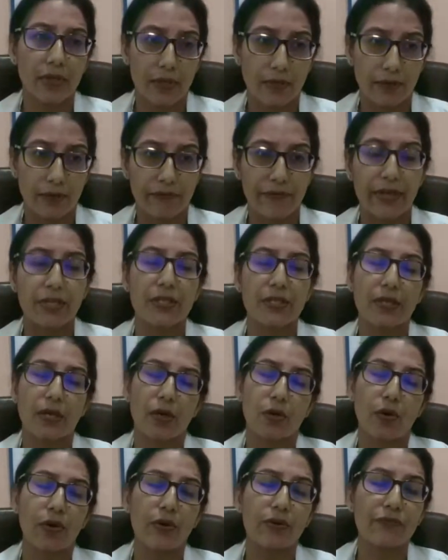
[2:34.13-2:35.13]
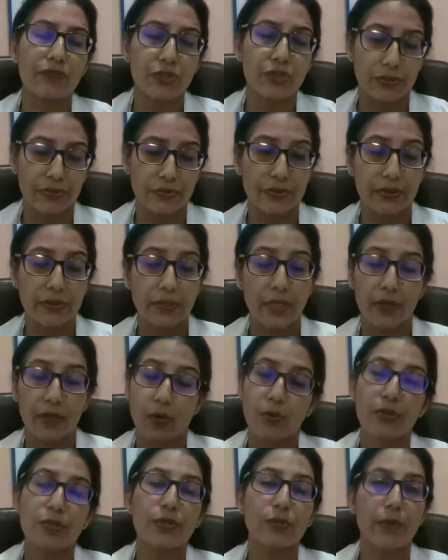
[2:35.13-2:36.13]
affect a lot of children and
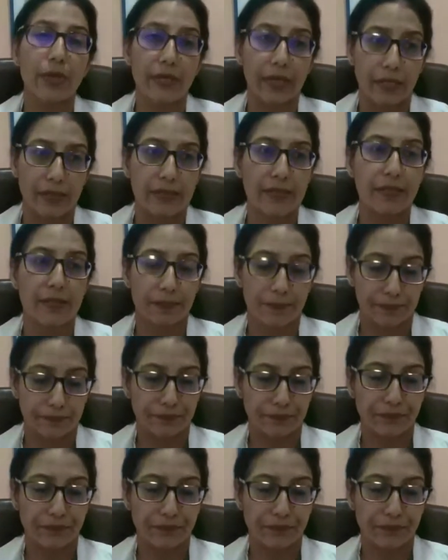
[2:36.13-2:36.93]
also adults.